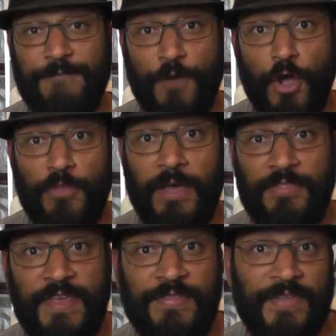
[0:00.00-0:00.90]
further
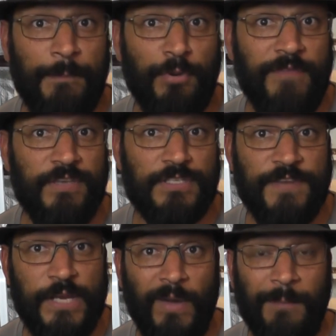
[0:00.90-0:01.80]
than the previous
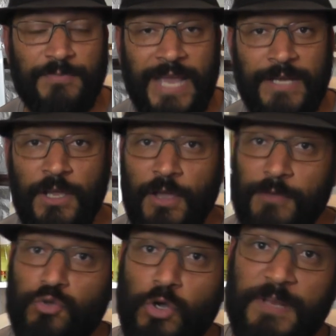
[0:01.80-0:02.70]
video update.
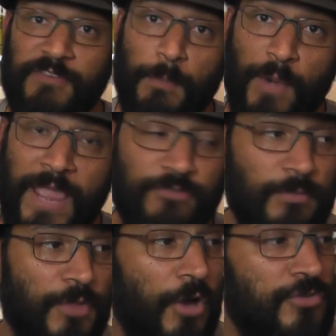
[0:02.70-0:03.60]
Took a bit of a break
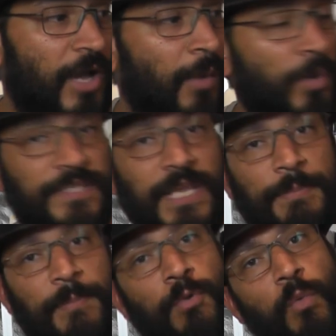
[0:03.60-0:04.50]
from those. I wanted to get a
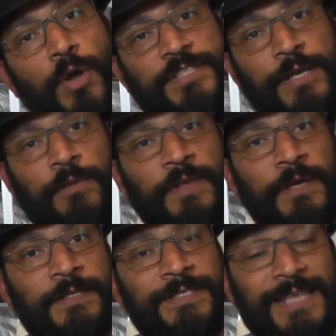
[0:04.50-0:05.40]
bit more work done on
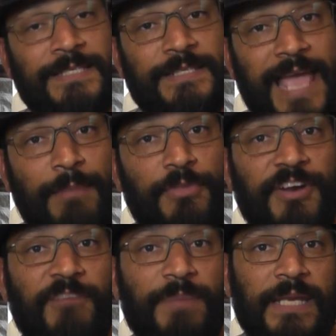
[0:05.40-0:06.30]
the desert table
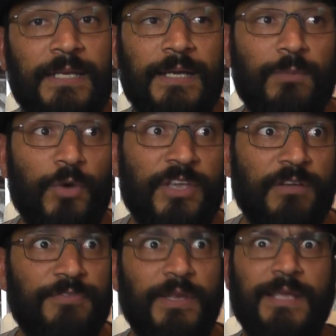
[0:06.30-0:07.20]
that I've been uh, working
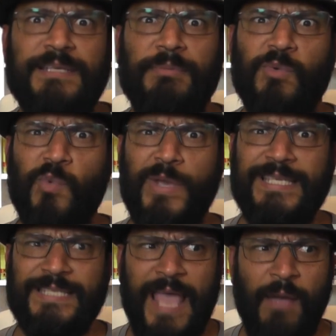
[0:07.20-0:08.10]
on for the last couple of
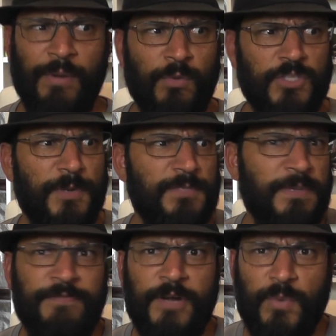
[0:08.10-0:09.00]
weeks now. It was supposed to
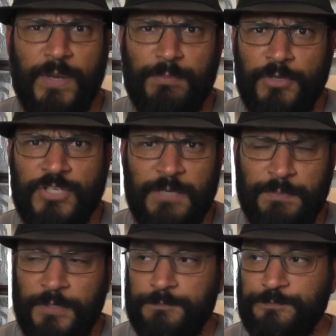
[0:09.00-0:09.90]
be a very quick project,
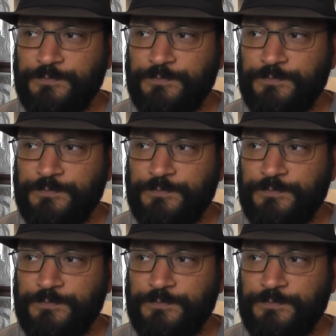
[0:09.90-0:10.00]
but